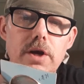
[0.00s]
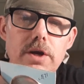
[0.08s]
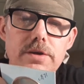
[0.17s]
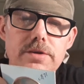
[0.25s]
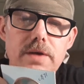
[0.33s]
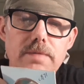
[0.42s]

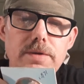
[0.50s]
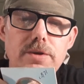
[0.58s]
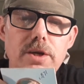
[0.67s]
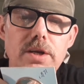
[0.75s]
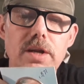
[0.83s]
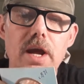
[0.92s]

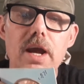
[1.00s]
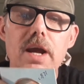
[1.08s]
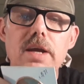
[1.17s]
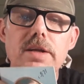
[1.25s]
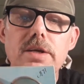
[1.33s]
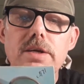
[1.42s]

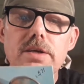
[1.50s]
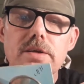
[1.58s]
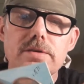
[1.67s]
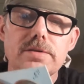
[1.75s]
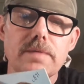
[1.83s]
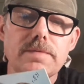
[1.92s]
1780,
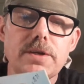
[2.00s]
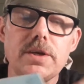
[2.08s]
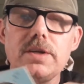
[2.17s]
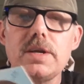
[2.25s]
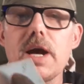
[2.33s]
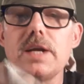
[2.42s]

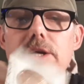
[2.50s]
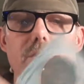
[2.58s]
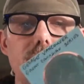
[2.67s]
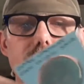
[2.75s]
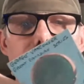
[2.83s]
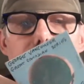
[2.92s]

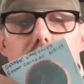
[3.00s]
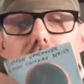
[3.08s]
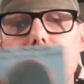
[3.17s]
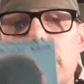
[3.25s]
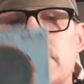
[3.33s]
1792. You guys got to